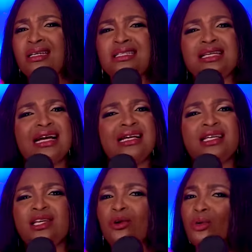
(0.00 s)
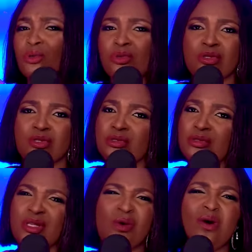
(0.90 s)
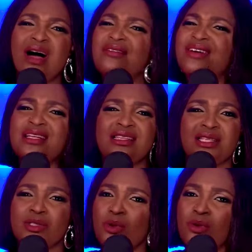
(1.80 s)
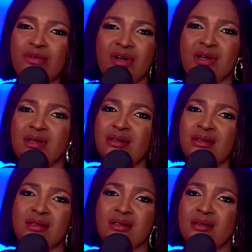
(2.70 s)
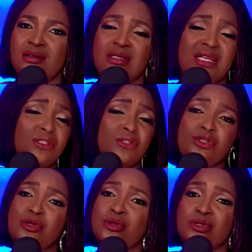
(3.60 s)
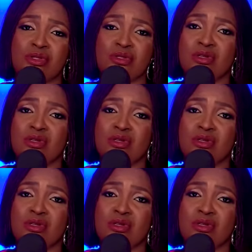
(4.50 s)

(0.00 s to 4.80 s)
They are gigolos. They don't have anything to offer. That's the truth.